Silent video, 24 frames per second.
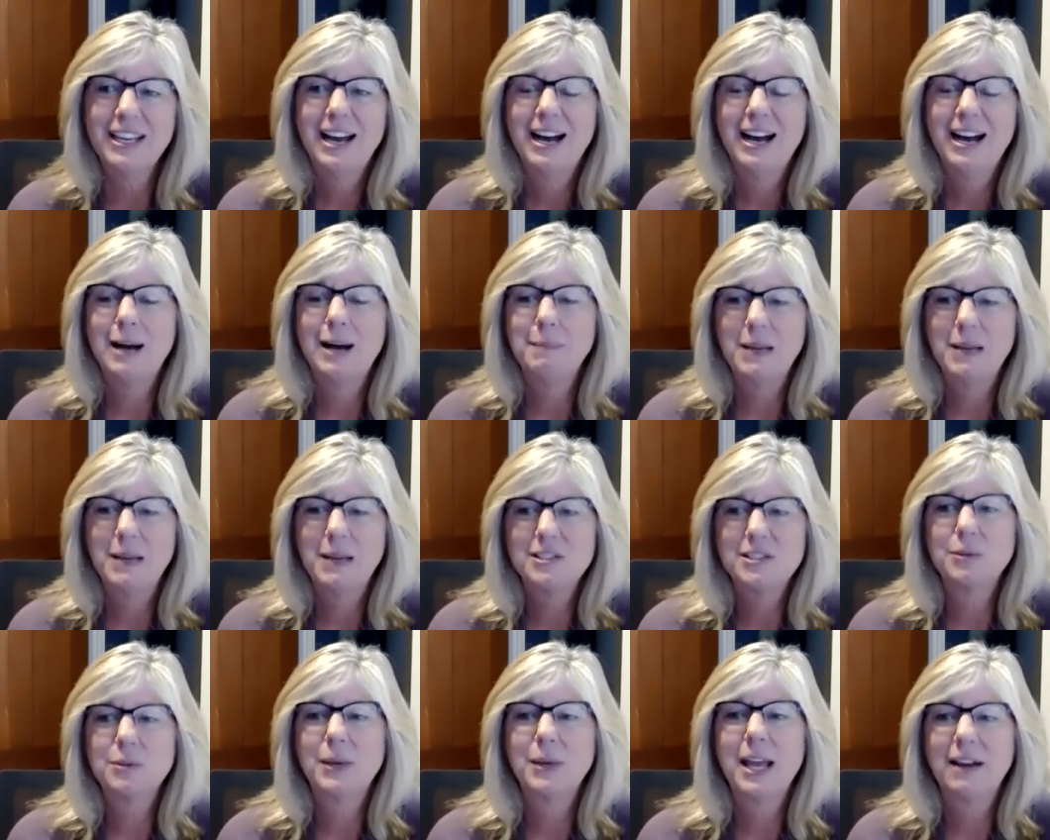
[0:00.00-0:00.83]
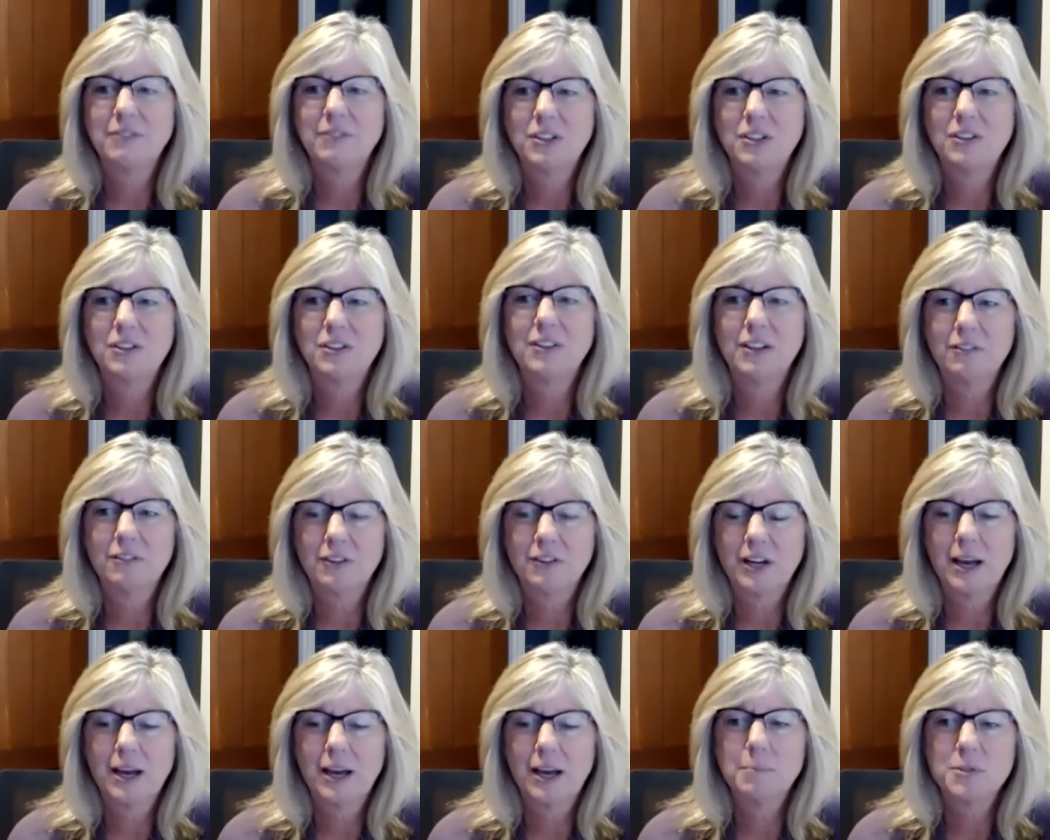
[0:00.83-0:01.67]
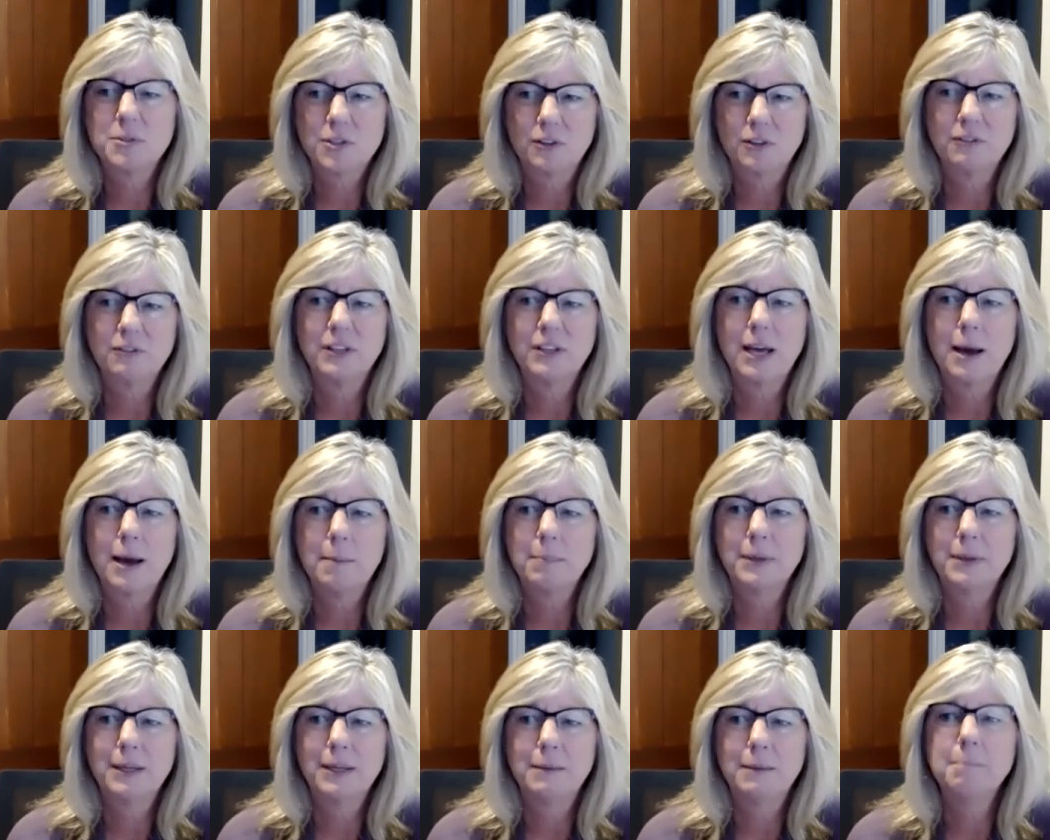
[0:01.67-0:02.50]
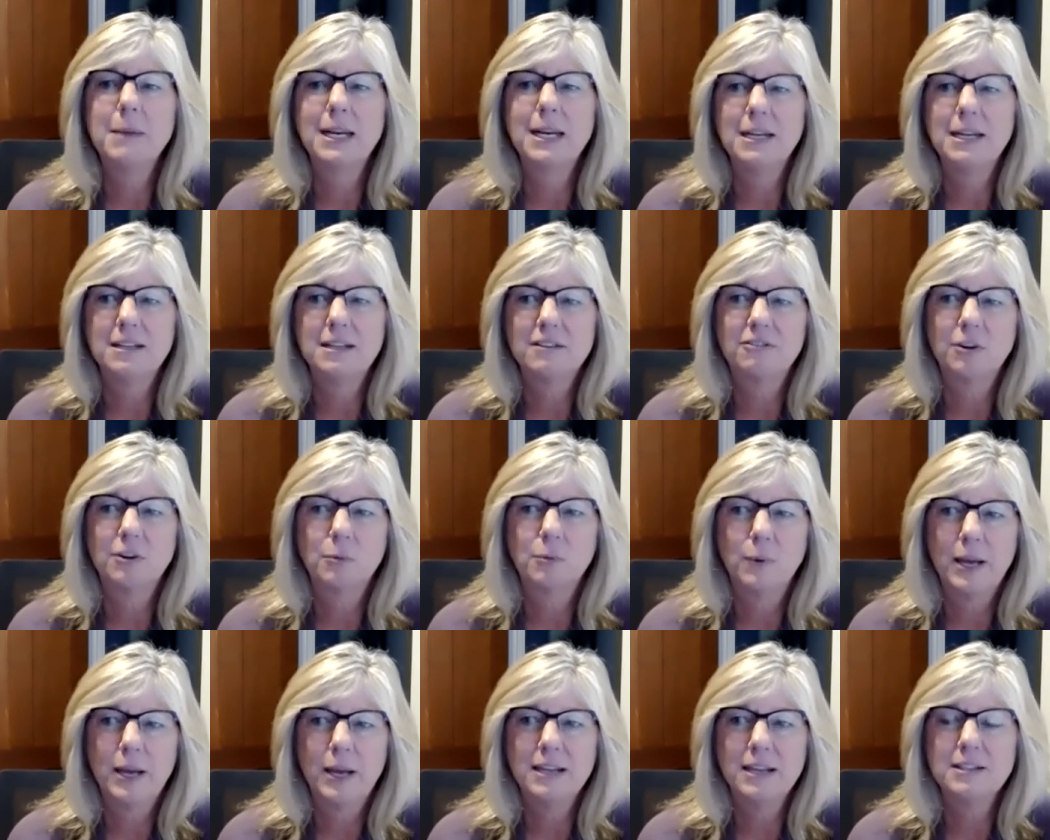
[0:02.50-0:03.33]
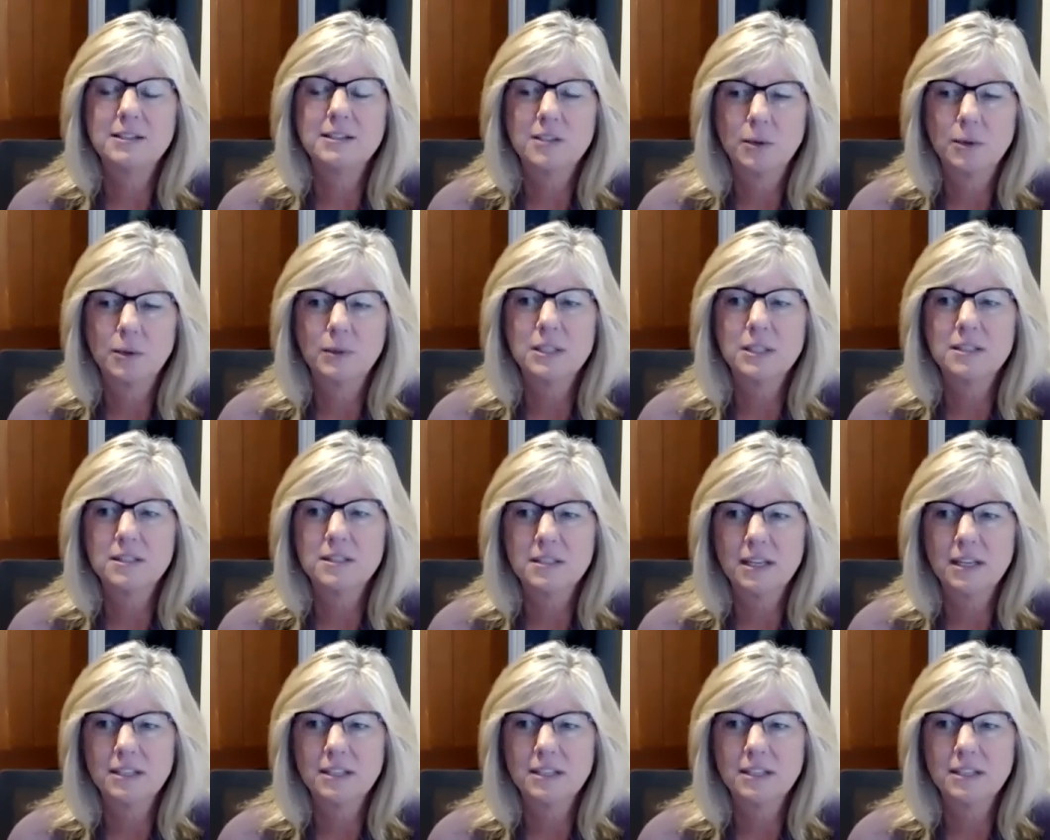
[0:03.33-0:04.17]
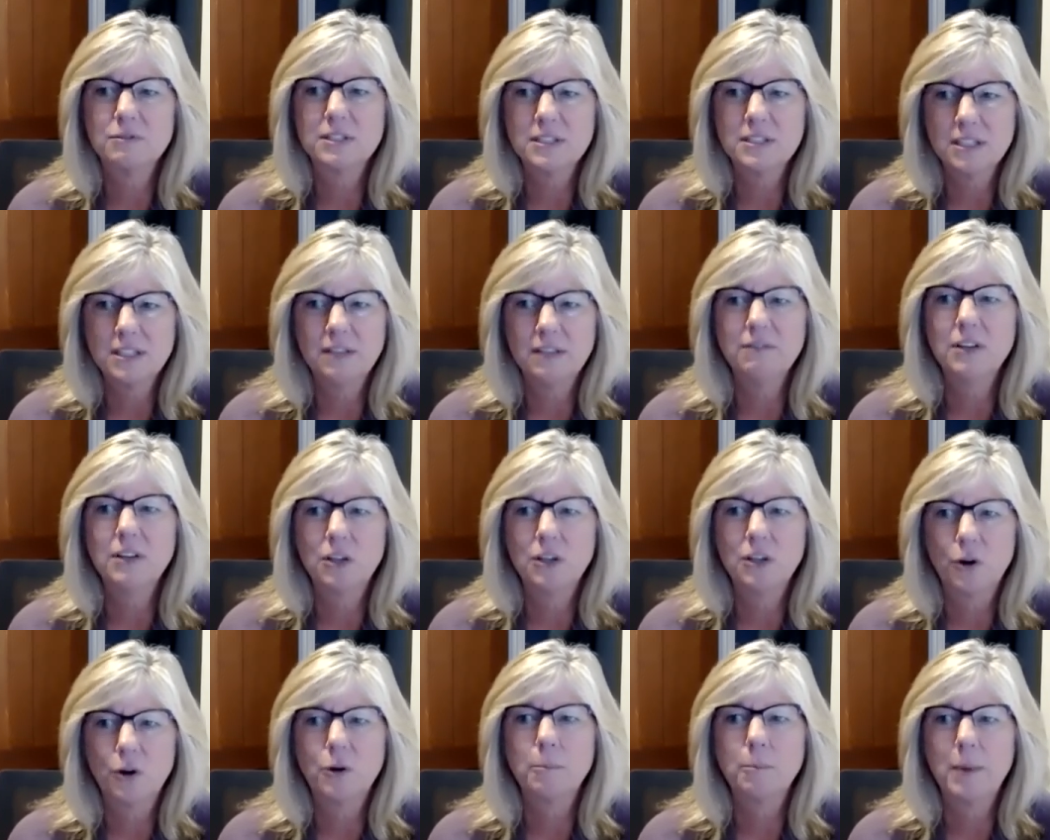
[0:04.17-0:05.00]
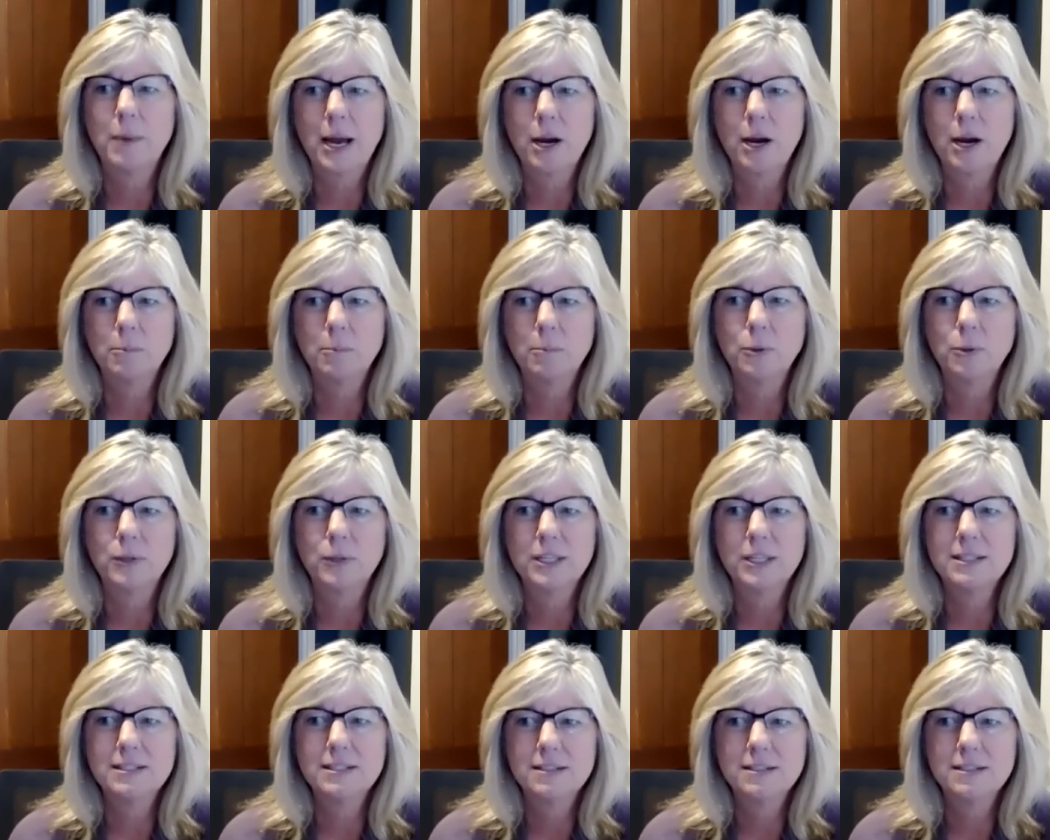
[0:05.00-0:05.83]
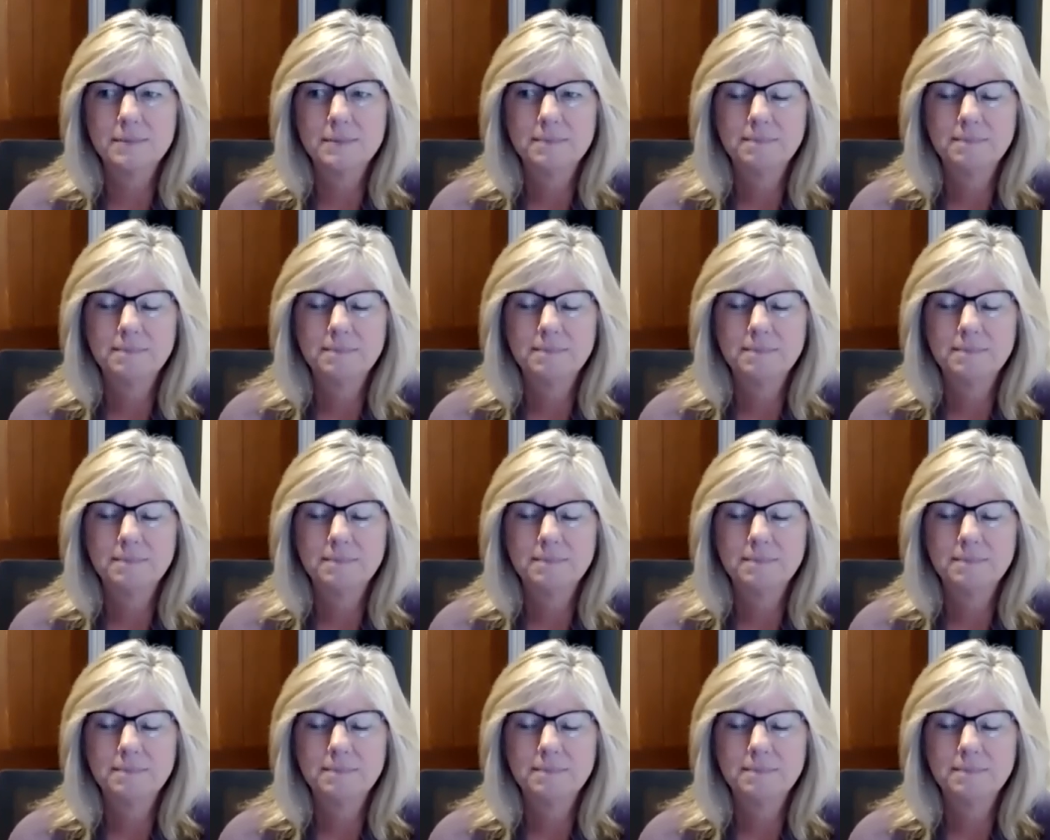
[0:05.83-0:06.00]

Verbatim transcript: Um, and so we have to deliver it up, serve it up in many different ways. So it's, it's received and heard by our employees.